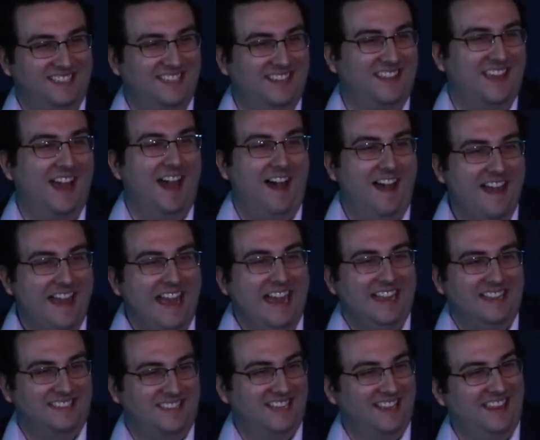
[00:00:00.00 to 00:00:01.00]

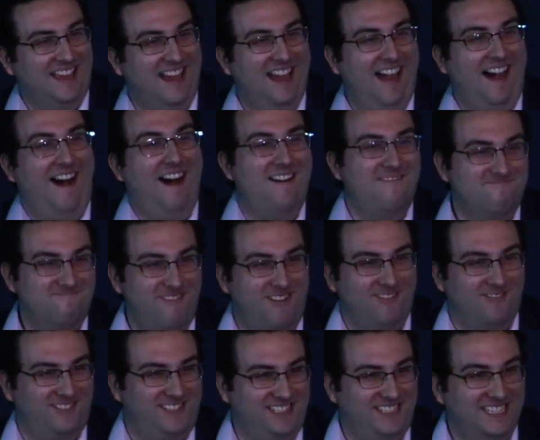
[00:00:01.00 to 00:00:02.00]
the utmost.